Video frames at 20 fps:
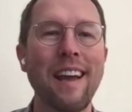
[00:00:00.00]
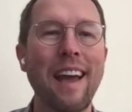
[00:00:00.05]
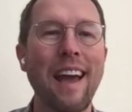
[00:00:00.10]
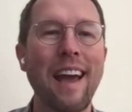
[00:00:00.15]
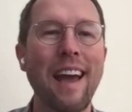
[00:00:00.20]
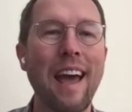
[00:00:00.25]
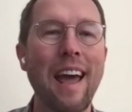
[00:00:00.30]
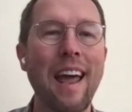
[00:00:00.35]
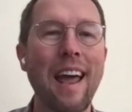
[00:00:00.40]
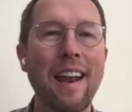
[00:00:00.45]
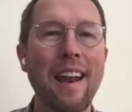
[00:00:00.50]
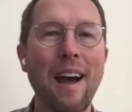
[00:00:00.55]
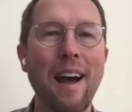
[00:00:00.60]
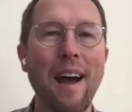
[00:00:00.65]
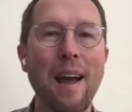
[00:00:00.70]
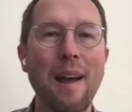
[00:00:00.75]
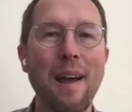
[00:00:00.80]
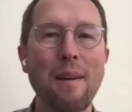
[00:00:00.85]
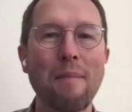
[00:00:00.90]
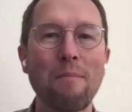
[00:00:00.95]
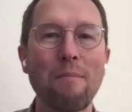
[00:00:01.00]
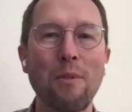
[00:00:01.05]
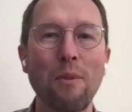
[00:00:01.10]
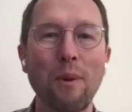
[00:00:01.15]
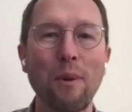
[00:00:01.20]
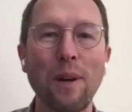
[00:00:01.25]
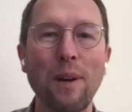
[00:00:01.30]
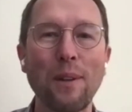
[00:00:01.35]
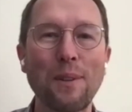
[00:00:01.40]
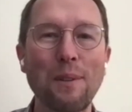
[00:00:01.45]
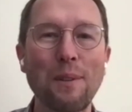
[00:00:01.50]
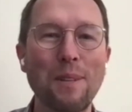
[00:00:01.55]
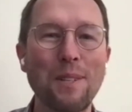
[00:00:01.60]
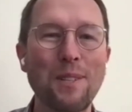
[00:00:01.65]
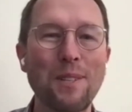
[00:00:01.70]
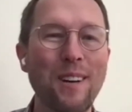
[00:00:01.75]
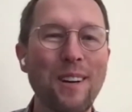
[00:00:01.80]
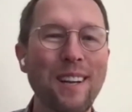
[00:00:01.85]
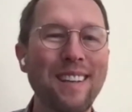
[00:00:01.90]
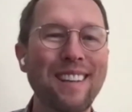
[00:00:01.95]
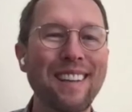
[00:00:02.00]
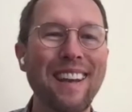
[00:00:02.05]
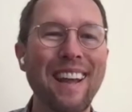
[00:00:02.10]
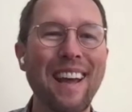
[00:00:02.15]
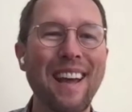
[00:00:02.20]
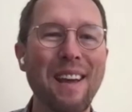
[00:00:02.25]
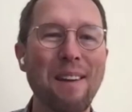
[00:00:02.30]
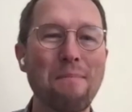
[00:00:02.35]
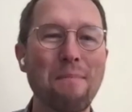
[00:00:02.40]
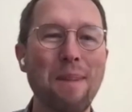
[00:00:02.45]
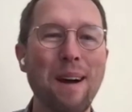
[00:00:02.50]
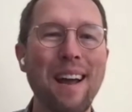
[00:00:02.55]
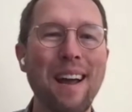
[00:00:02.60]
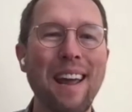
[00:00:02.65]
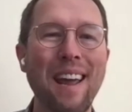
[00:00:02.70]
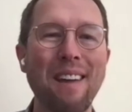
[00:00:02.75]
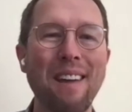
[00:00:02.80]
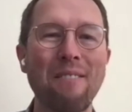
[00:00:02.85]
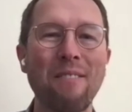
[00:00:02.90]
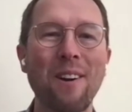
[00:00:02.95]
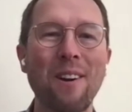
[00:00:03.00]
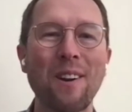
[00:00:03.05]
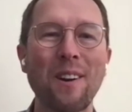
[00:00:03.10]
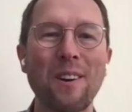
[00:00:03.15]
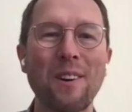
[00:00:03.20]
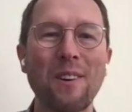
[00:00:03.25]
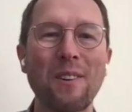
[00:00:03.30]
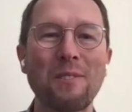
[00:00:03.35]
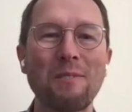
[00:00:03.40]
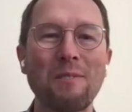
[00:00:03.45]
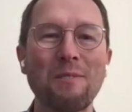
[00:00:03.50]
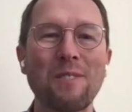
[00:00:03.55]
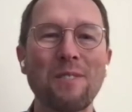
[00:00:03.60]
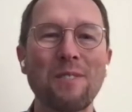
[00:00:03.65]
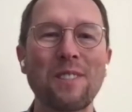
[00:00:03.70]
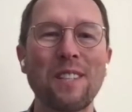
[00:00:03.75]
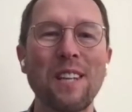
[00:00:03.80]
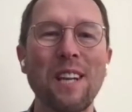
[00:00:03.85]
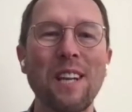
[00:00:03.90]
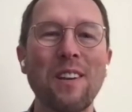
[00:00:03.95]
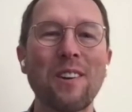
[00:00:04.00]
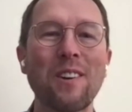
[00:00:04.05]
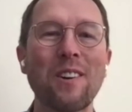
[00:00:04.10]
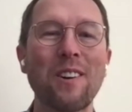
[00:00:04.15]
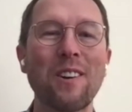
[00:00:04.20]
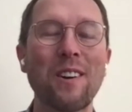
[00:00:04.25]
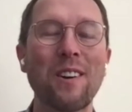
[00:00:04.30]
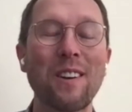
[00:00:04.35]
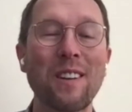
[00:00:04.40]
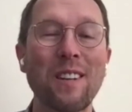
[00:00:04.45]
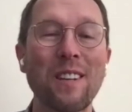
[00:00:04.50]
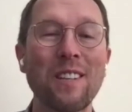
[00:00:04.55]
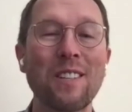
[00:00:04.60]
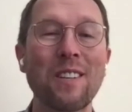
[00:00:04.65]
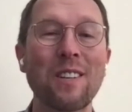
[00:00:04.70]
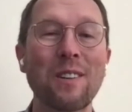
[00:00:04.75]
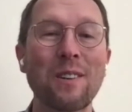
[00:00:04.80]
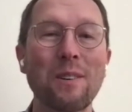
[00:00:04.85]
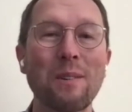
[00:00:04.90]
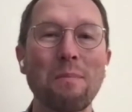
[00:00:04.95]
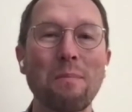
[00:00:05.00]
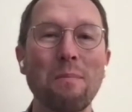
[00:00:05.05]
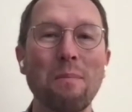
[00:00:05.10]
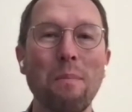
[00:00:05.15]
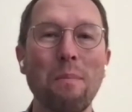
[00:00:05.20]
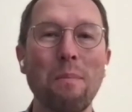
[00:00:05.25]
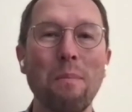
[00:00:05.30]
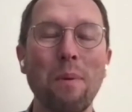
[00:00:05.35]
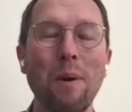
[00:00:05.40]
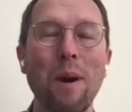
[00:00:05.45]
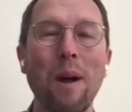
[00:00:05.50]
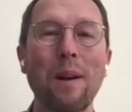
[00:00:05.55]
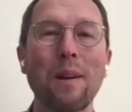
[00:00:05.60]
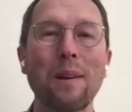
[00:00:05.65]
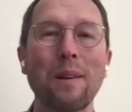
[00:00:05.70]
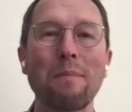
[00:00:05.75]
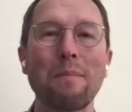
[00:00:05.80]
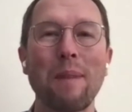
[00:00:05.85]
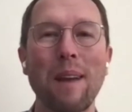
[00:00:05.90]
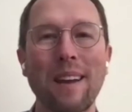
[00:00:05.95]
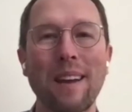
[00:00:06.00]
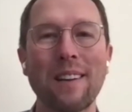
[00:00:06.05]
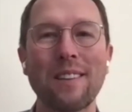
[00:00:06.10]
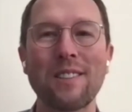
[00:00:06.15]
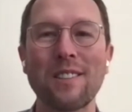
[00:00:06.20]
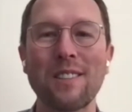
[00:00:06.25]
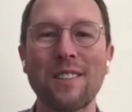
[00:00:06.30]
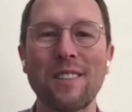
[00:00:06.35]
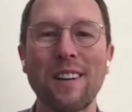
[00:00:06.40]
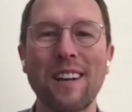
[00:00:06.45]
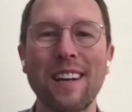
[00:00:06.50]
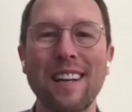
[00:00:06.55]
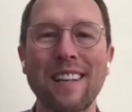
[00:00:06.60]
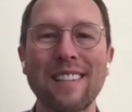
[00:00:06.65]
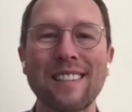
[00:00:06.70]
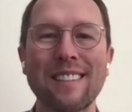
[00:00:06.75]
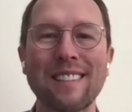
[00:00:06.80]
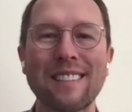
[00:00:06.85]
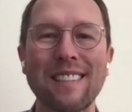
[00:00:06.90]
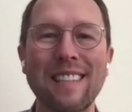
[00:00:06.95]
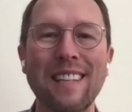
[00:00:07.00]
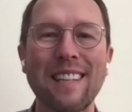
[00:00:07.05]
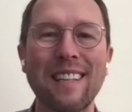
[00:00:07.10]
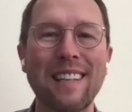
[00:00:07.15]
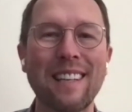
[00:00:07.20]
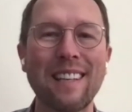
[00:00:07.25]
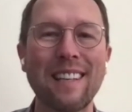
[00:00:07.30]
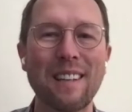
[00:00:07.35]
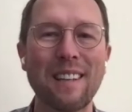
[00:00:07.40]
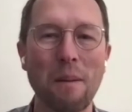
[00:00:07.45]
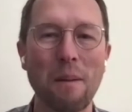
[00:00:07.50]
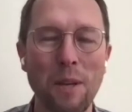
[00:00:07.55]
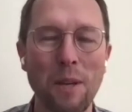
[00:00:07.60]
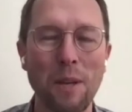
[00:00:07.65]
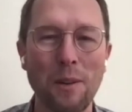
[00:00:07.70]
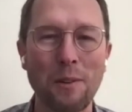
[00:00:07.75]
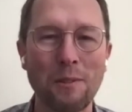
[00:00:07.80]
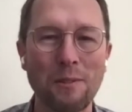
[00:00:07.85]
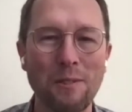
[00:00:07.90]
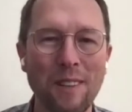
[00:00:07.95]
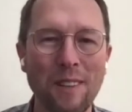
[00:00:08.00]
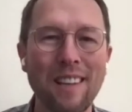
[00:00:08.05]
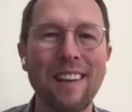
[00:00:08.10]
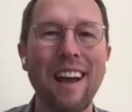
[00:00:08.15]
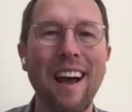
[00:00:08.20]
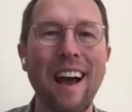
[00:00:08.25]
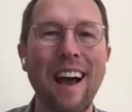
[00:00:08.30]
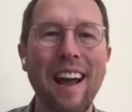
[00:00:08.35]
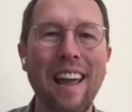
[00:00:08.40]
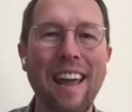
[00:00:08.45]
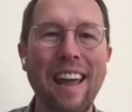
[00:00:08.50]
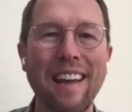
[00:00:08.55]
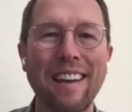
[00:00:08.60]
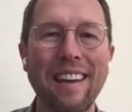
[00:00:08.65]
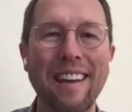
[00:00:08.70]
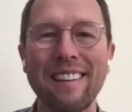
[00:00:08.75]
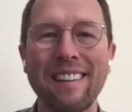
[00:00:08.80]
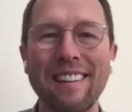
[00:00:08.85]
And I am thrilled to be joined today by Ann Vargo, Senior Digital Product Manager at CDW. Hi, Ann.